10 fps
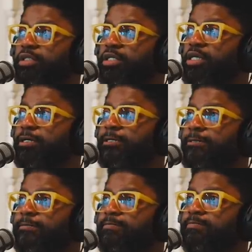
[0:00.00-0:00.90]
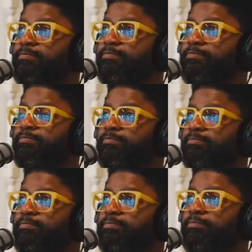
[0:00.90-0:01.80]
um,
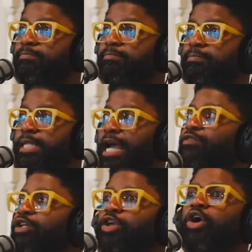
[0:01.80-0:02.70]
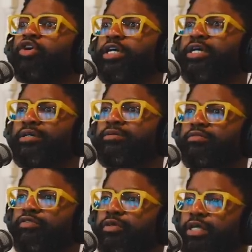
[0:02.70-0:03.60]
have a longing
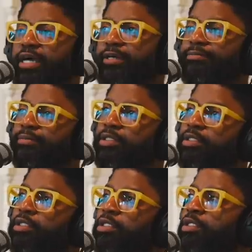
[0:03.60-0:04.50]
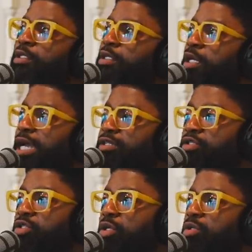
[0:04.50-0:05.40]
for that. And
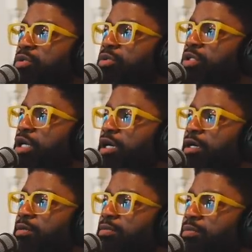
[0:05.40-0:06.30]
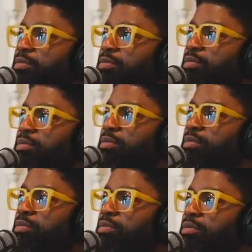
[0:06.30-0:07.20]
so um,
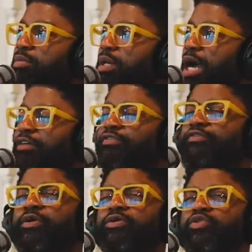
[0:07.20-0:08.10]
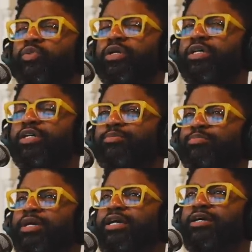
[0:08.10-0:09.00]
I first want to
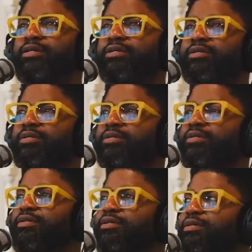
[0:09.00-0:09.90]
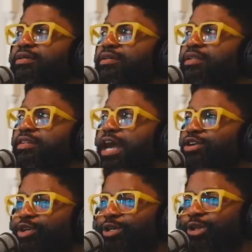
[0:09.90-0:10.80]
commend that
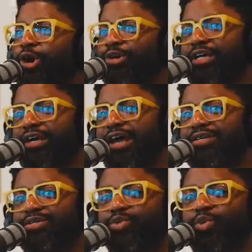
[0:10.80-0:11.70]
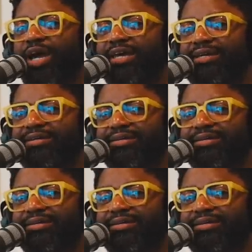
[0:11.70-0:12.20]
your longing hasn't waned.